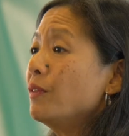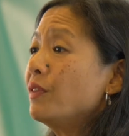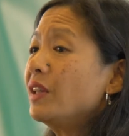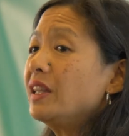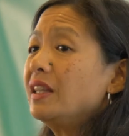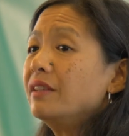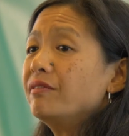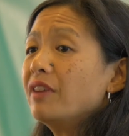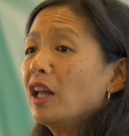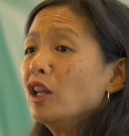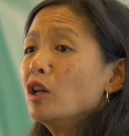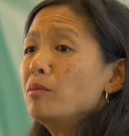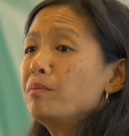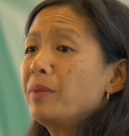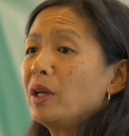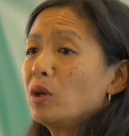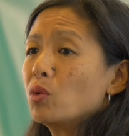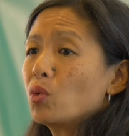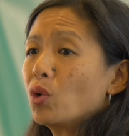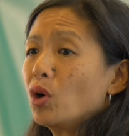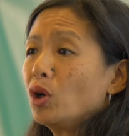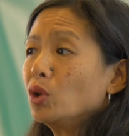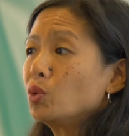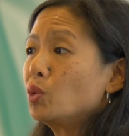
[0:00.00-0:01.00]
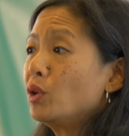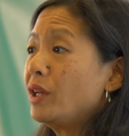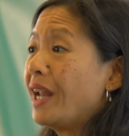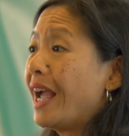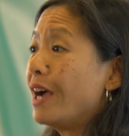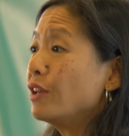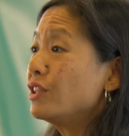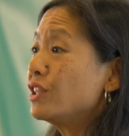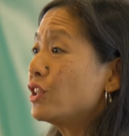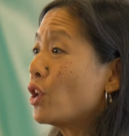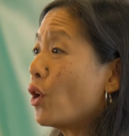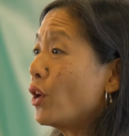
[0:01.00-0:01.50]
and that's connected her
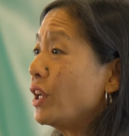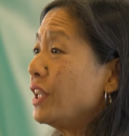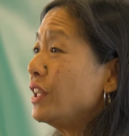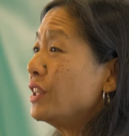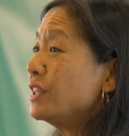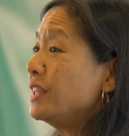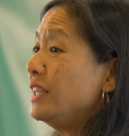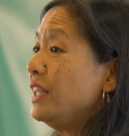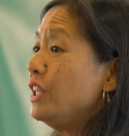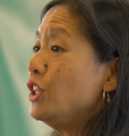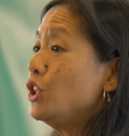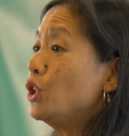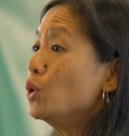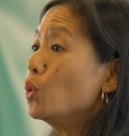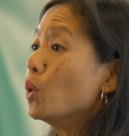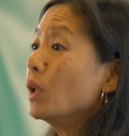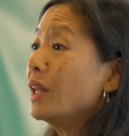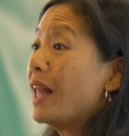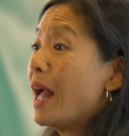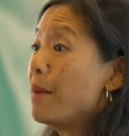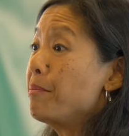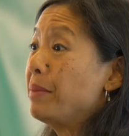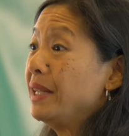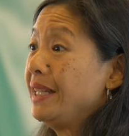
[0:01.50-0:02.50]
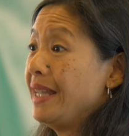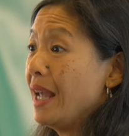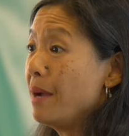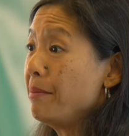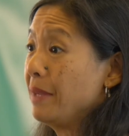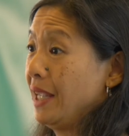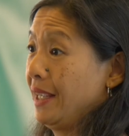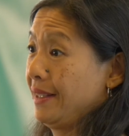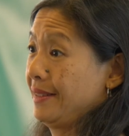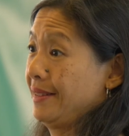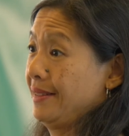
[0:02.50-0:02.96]
to a network around North America